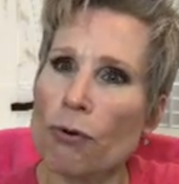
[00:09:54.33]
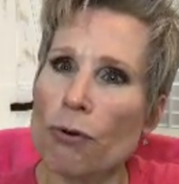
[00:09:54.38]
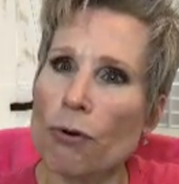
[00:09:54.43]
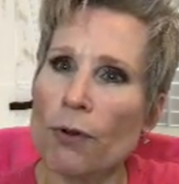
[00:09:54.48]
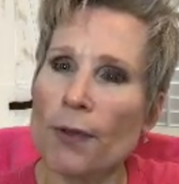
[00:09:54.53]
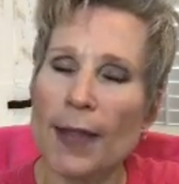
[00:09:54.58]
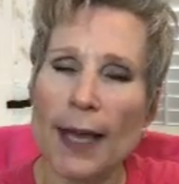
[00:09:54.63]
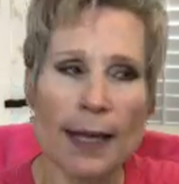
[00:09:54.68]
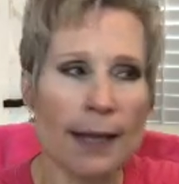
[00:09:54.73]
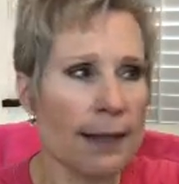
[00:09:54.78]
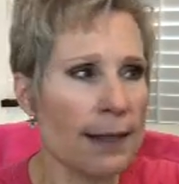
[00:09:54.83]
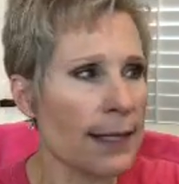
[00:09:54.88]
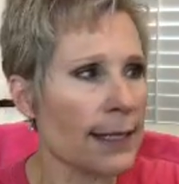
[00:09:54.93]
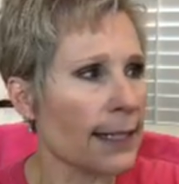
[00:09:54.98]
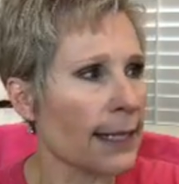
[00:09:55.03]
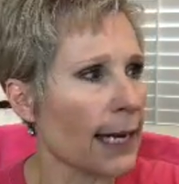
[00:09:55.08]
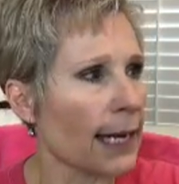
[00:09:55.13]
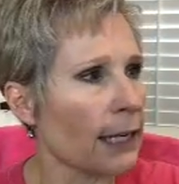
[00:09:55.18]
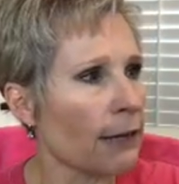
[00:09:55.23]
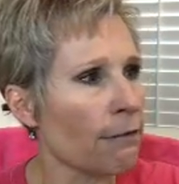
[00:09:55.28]
that the
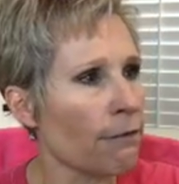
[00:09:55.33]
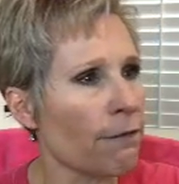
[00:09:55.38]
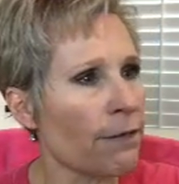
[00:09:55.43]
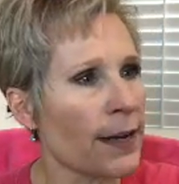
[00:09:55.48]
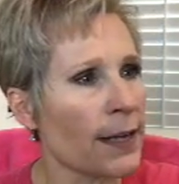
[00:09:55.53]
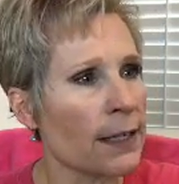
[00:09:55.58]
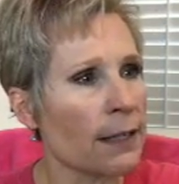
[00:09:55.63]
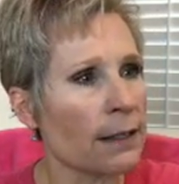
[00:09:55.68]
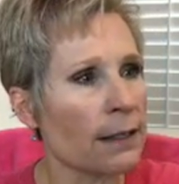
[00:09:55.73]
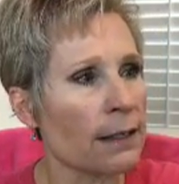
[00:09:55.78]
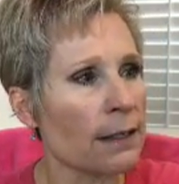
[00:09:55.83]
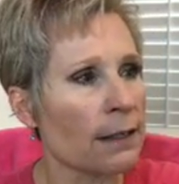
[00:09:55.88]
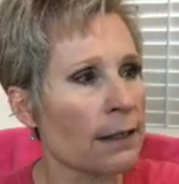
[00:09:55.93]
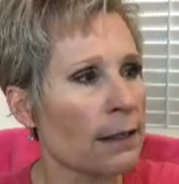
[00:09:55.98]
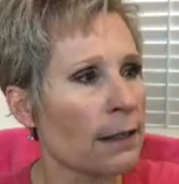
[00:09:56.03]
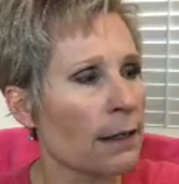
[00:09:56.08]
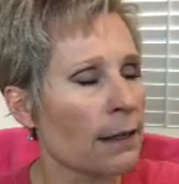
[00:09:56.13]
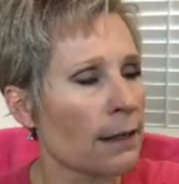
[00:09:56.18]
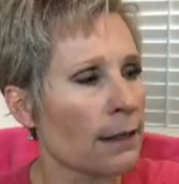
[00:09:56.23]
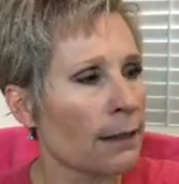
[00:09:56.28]
skin feels
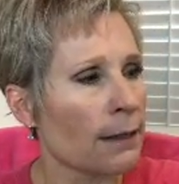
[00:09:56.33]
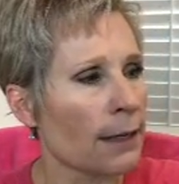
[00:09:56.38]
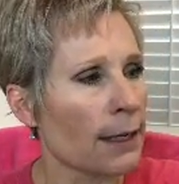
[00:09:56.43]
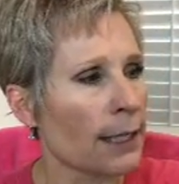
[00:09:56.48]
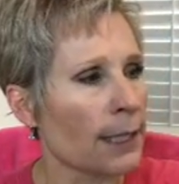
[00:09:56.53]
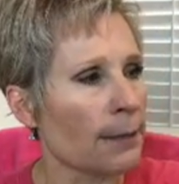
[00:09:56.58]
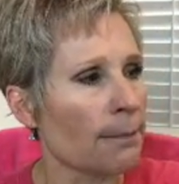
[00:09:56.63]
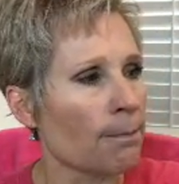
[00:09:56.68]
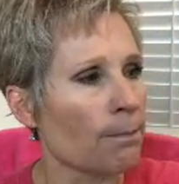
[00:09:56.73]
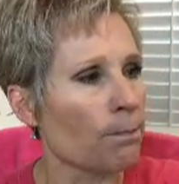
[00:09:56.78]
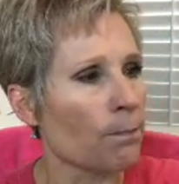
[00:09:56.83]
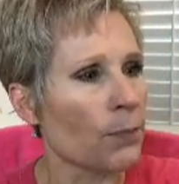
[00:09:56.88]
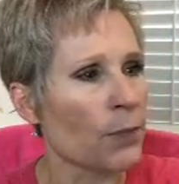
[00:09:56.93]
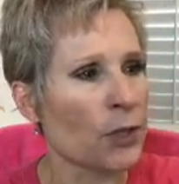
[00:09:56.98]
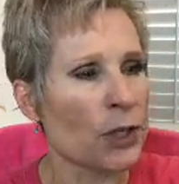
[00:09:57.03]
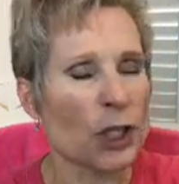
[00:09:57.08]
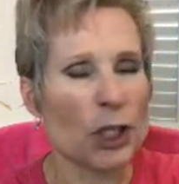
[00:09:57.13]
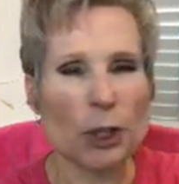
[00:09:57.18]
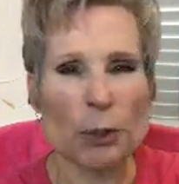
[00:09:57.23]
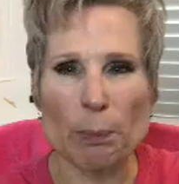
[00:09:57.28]

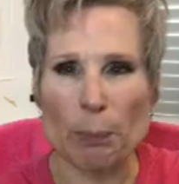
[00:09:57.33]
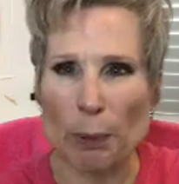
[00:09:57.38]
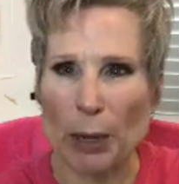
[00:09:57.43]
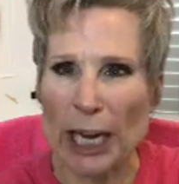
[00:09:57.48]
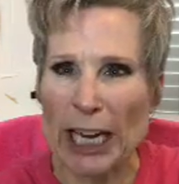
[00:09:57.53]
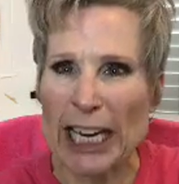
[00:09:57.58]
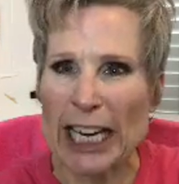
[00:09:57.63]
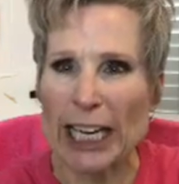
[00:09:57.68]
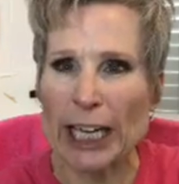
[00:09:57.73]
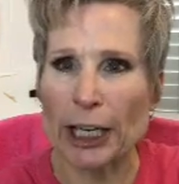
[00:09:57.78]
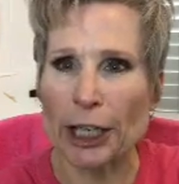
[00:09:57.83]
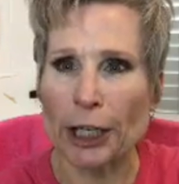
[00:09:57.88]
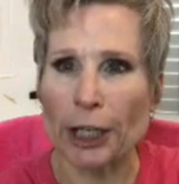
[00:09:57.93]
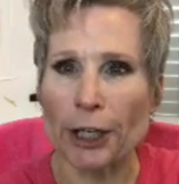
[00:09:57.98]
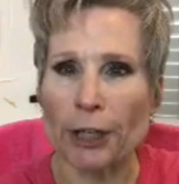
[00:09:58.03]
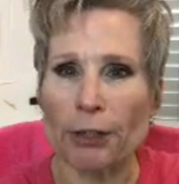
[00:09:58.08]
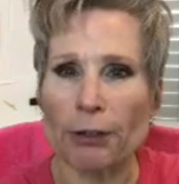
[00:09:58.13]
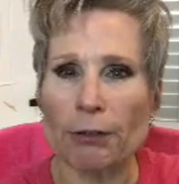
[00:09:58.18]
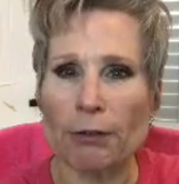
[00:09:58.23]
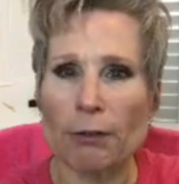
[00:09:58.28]
springier,
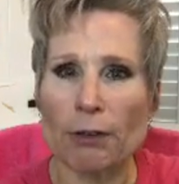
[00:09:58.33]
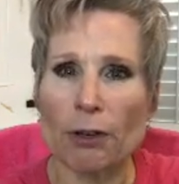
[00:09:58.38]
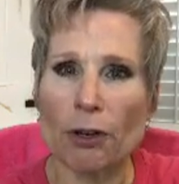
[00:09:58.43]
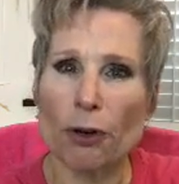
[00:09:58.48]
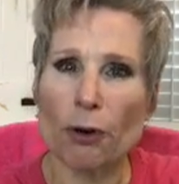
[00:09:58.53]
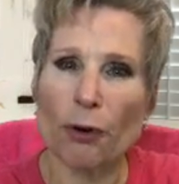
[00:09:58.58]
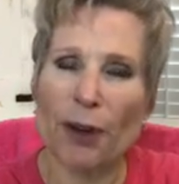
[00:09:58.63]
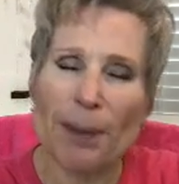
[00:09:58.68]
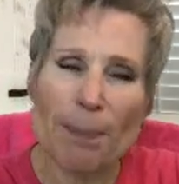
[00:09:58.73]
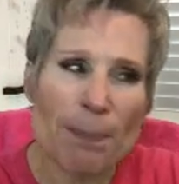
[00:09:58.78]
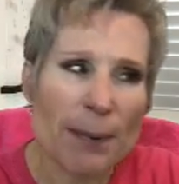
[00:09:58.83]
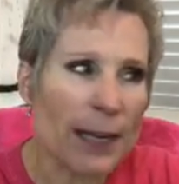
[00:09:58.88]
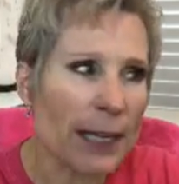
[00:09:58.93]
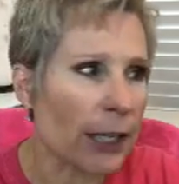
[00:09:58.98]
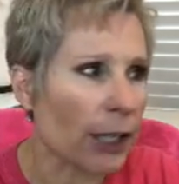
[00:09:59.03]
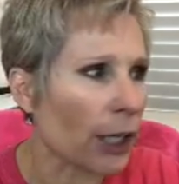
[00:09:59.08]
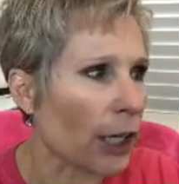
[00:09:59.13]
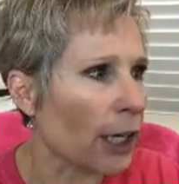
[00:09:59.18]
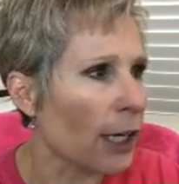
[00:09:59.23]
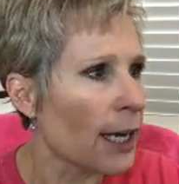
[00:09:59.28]

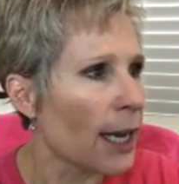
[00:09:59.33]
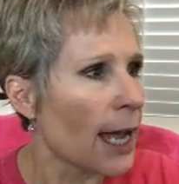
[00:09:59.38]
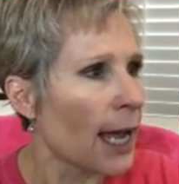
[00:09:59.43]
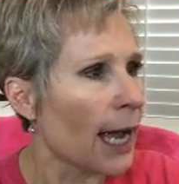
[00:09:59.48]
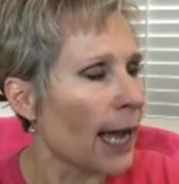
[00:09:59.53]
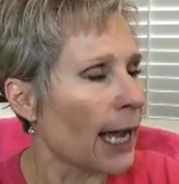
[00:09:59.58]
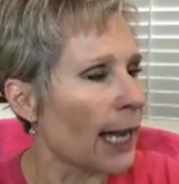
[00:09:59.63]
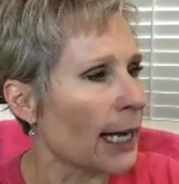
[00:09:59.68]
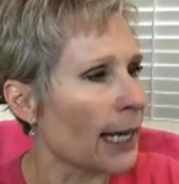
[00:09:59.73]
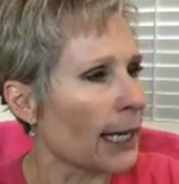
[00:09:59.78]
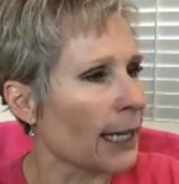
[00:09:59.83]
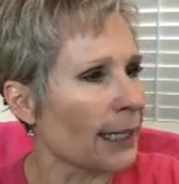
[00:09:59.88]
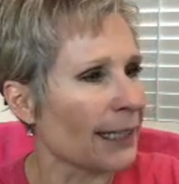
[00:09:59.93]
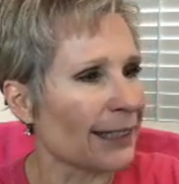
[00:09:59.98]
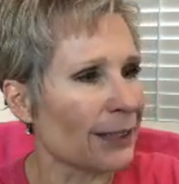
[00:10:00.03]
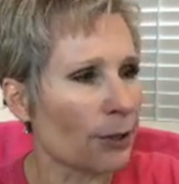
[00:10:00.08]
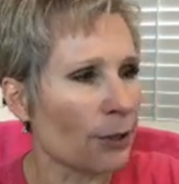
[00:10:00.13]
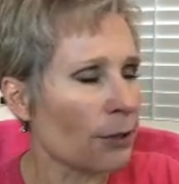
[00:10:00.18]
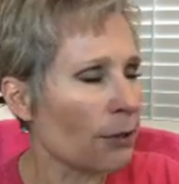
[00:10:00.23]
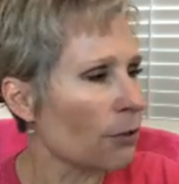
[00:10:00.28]
grippier.
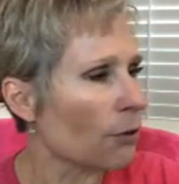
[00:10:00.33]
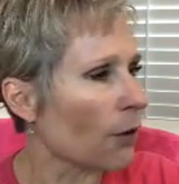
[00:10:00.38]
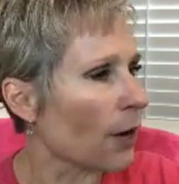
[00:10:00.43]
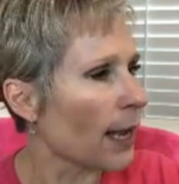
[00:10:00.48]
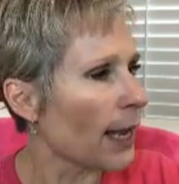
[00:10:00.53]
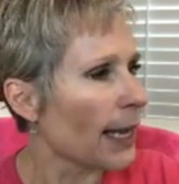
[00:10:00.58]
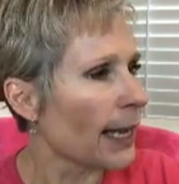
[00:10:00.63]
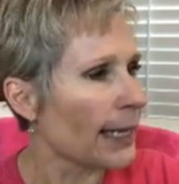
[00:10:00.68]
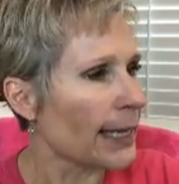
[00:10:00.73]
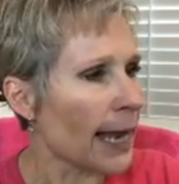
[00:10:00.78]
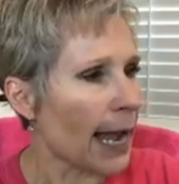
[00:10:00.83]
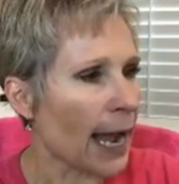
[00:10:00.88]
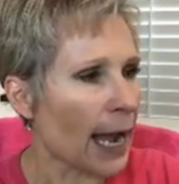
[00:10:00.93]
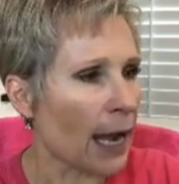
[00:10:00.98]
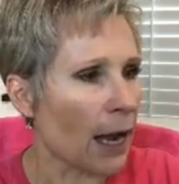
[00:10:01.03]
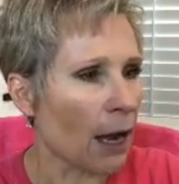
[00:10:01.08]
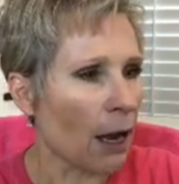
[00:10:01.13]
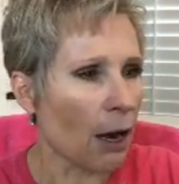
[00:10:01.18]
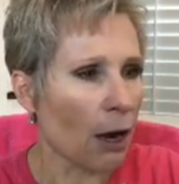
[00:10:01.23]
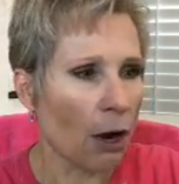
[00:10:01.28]
Oh, yeah,
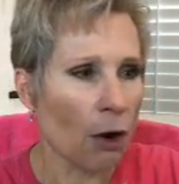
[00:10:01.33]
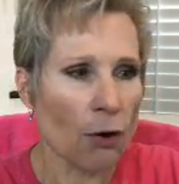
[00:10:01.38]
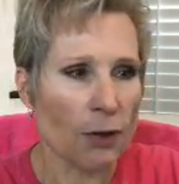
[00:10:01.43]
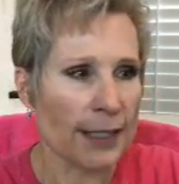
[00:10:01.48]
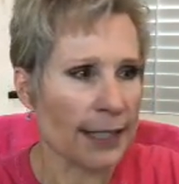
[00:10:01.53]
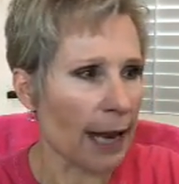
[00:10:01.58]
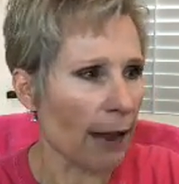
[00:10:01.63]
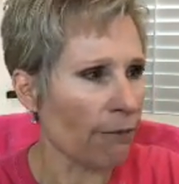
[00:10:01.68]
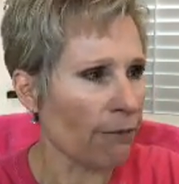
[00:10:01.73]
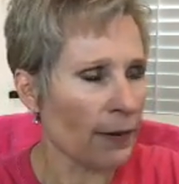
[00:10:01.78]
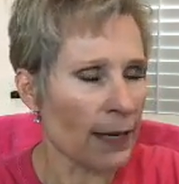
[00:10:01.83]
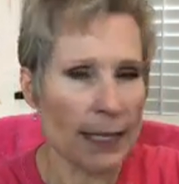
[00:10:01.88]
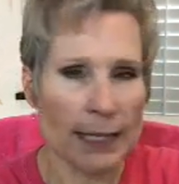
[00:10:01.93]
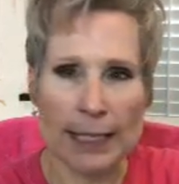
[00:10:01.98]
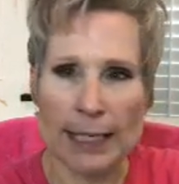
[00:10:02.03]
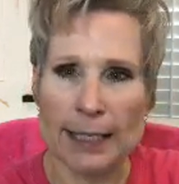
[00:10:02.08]
Oh, definitely